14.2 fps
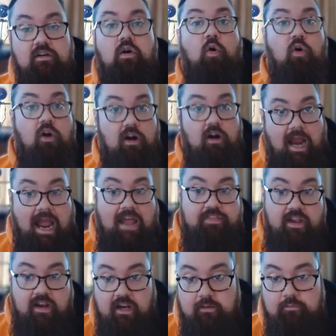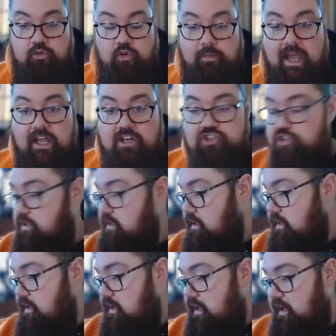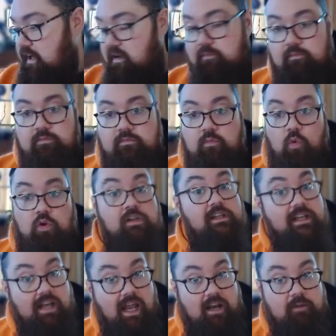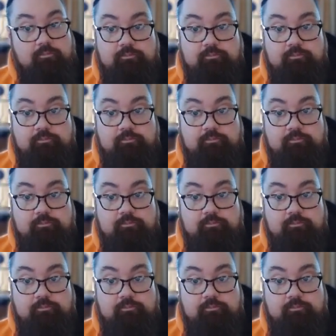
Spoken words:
or add that item to a batch, or delete an item.